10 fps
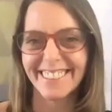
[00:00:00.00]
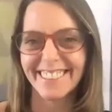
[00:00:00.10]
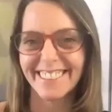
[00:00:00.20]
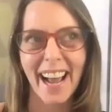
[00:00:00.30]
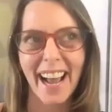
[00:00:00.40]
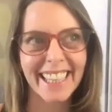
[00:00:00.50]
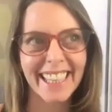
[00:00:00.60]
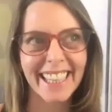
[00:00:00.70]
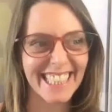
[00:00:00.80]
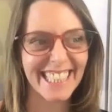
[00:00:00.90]
back
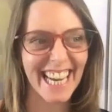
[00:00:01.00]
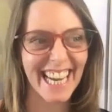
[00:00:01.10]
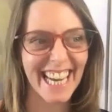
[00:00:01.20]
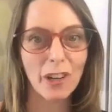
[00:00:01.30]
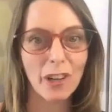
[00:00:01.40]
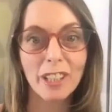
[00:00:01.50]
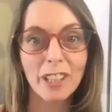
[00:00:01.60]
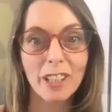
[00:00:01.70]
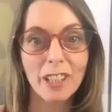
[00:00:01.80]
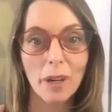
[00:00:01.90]
in the day
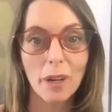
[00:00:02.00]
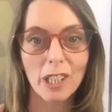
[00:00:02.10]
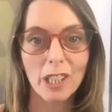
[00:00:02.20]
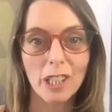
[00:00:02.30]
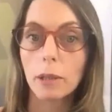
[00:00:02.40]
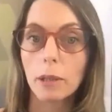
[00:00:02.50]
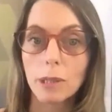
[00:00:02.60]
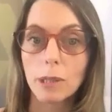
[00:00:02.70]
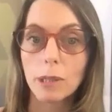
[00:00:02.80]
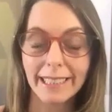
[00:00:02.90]
going to a workshop
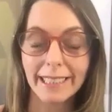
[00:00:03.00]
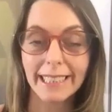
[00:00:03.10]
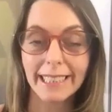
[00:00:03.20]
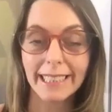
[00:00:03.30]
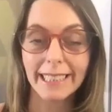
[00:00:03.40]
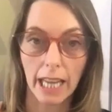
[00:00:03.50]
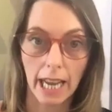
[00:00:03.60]
and there was a pregnant